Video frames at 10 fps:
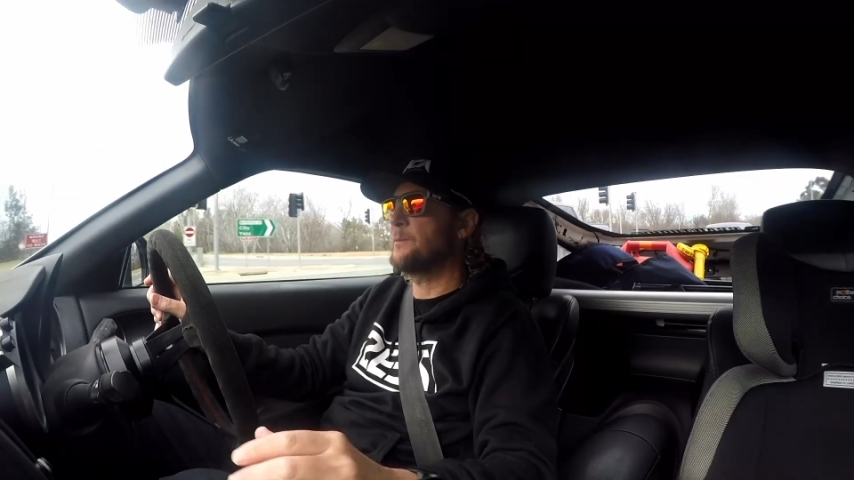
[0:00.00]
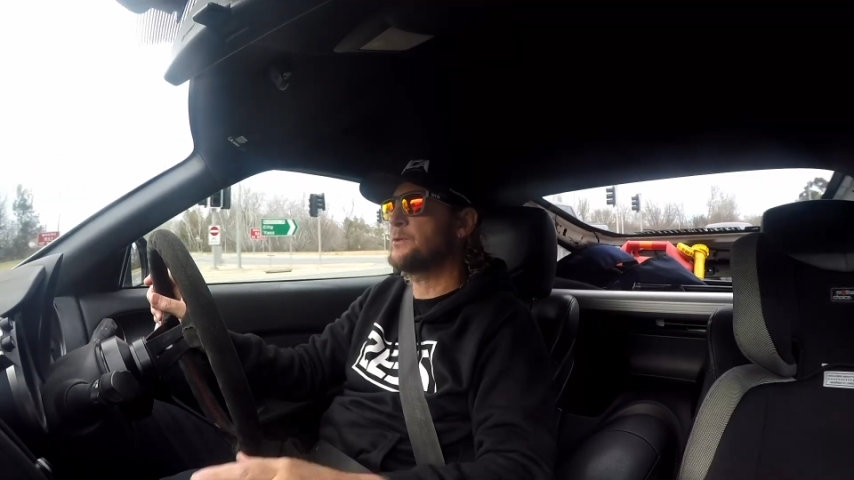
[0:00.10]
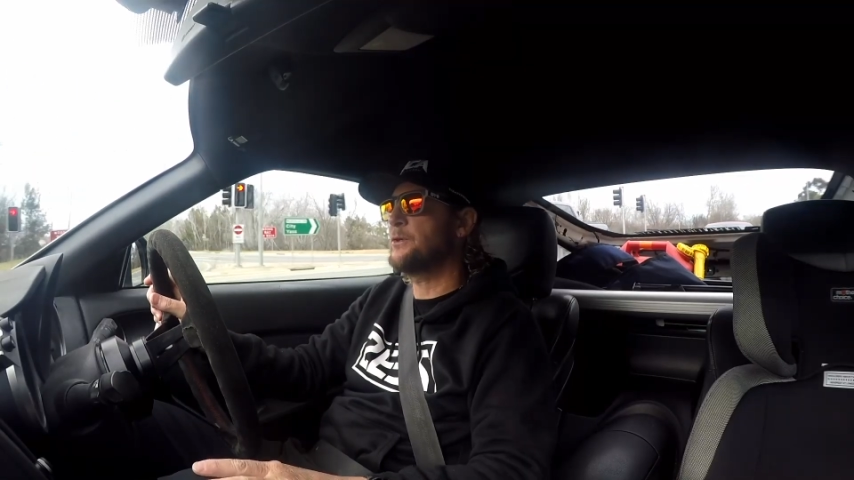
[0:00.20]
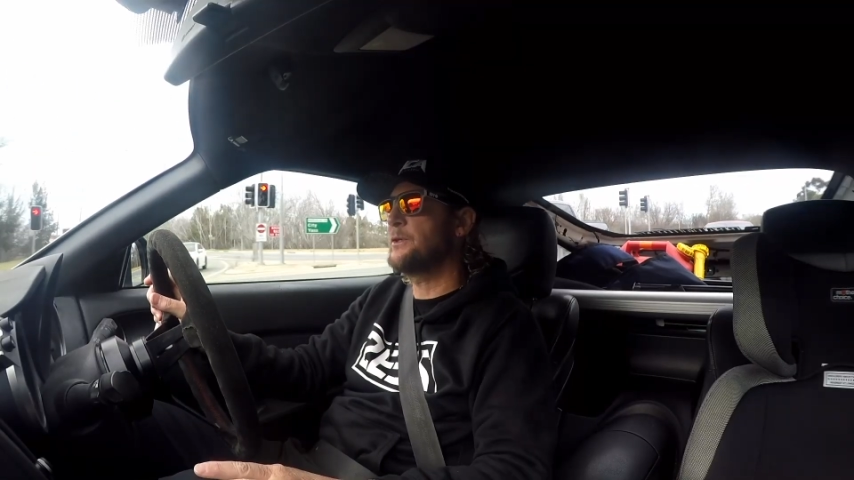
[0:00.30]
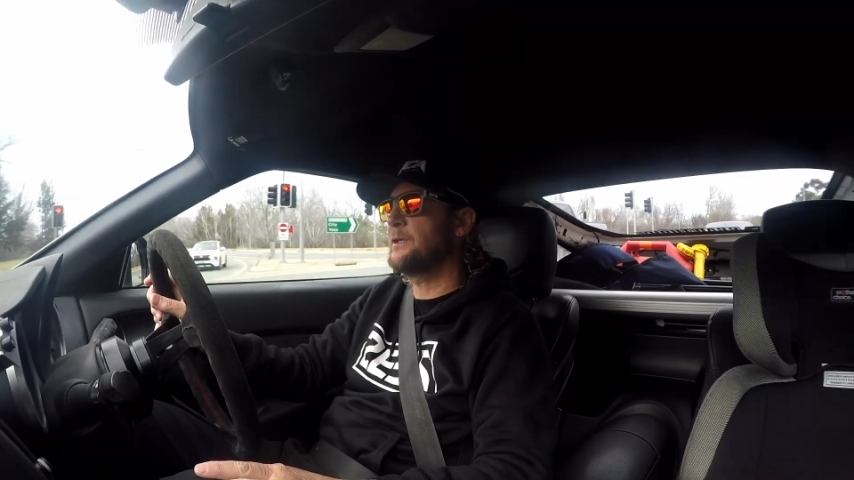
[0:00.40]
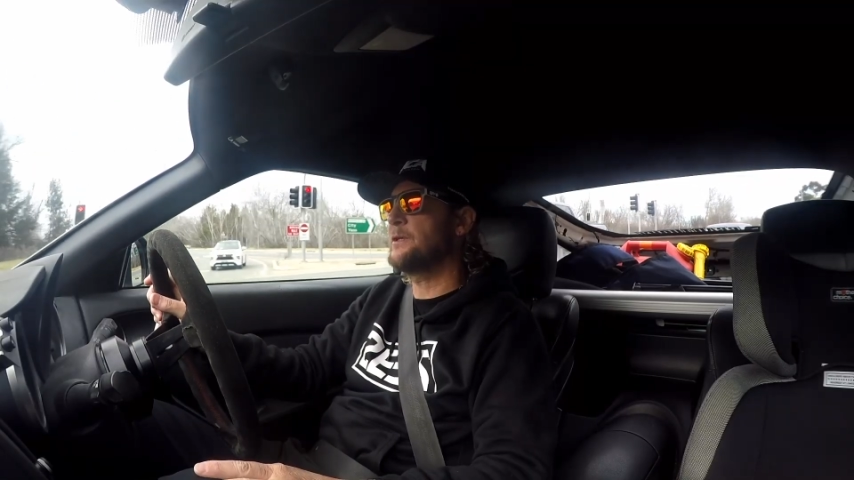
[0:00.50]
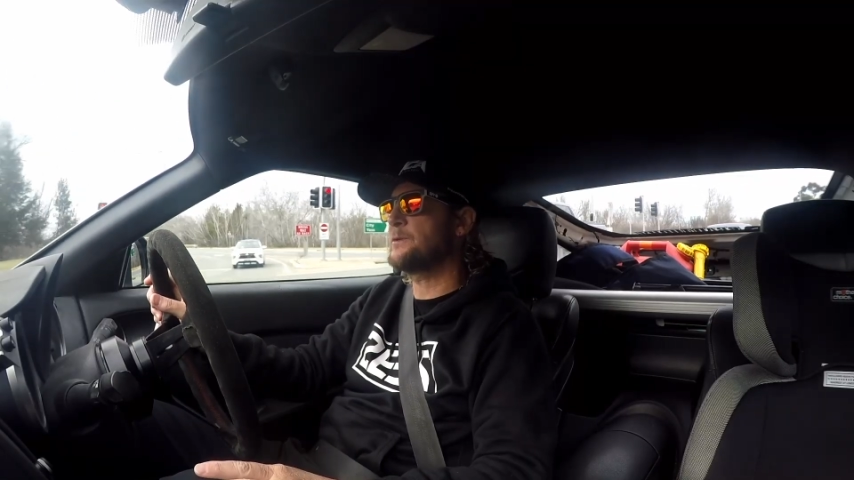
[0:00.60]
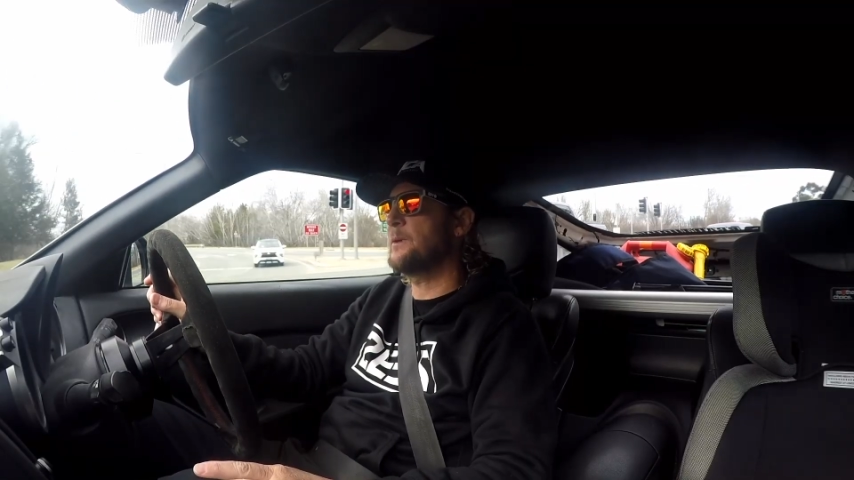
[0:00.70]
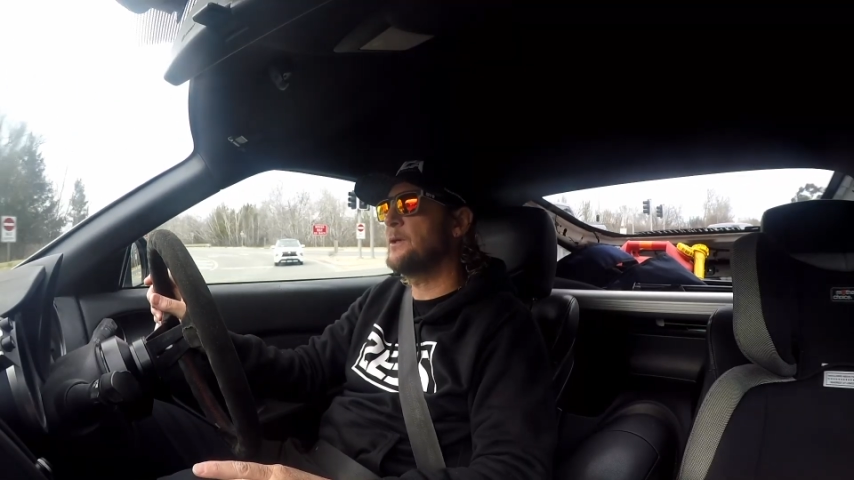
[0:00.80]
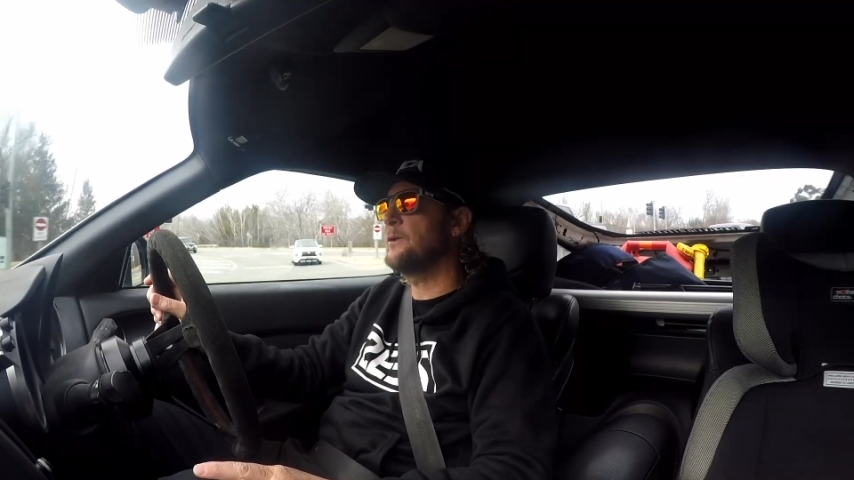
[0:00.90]
opportunity
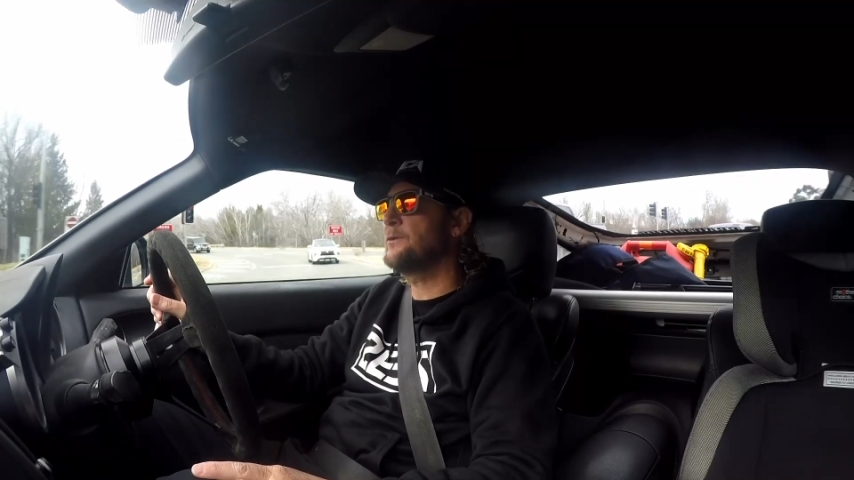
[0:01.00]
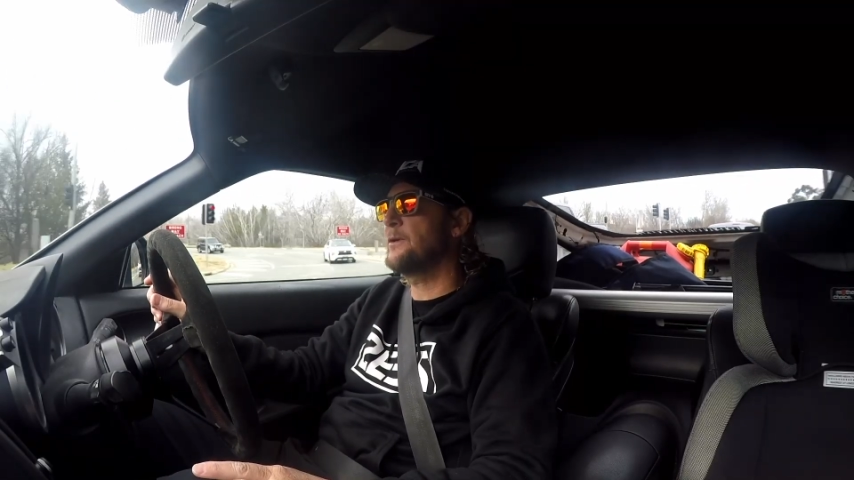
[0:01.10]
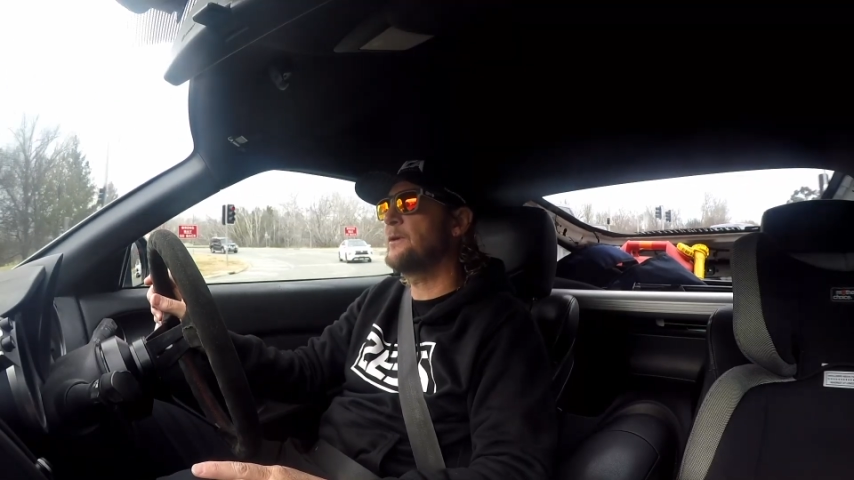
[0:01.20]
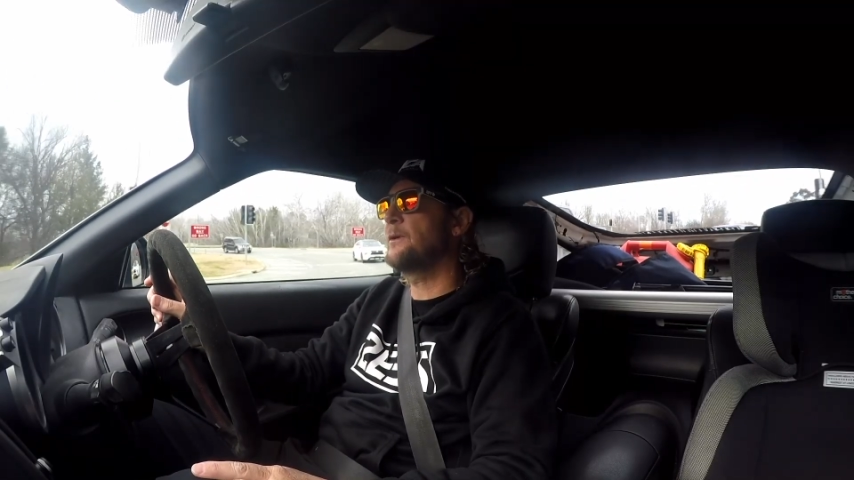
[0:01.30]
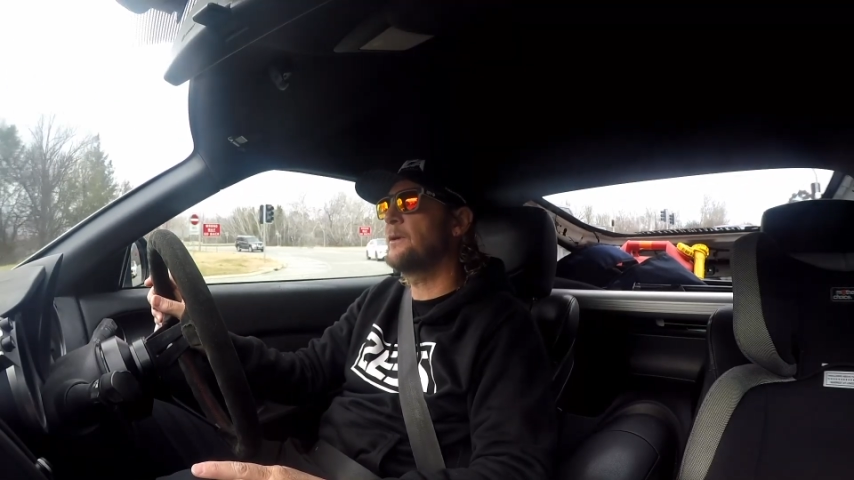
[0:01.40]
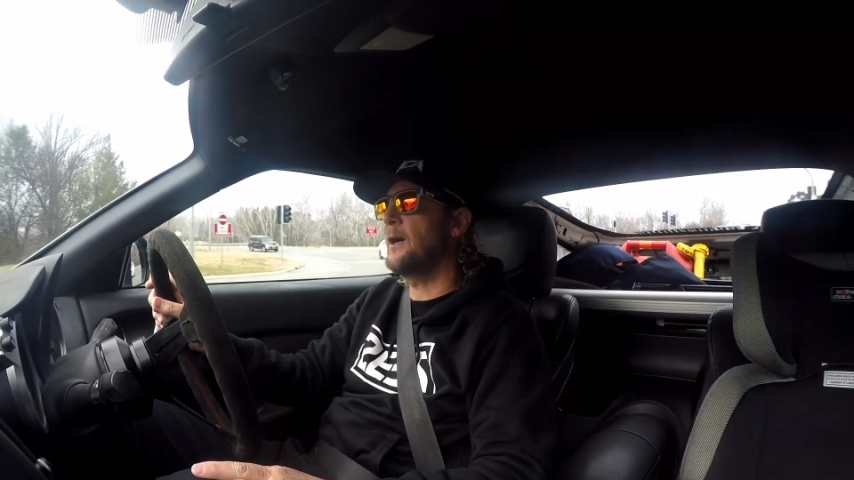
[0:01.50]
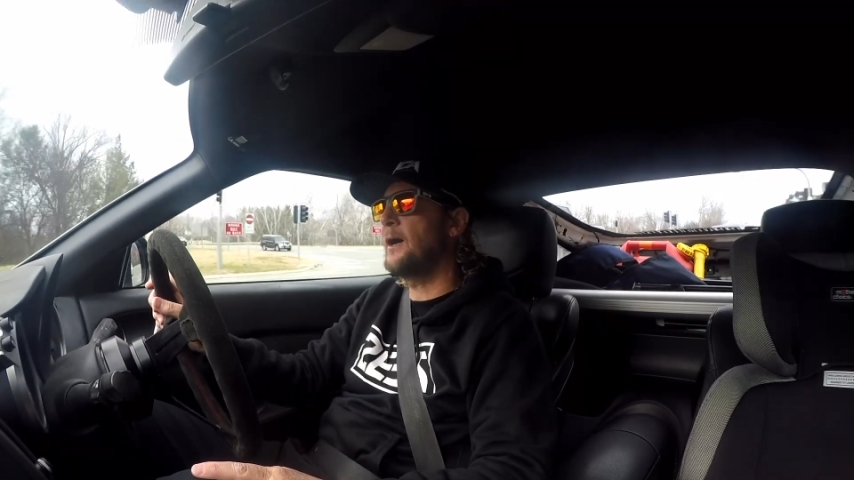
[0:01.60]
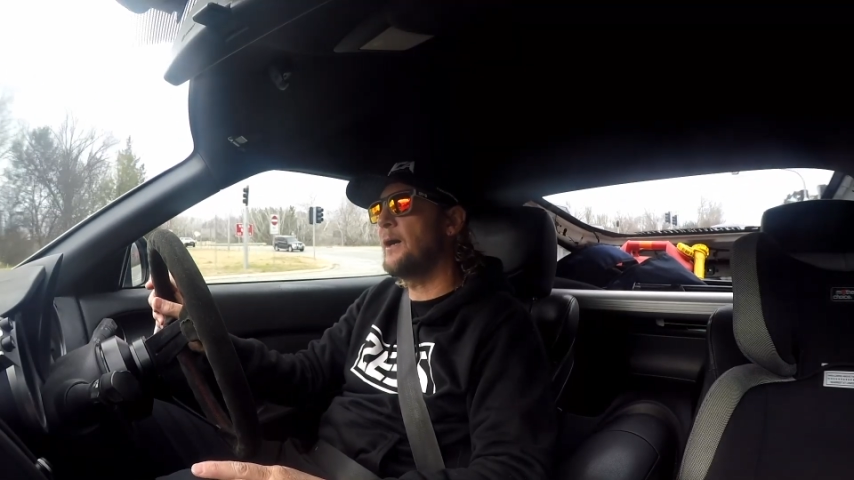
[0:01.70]
as well to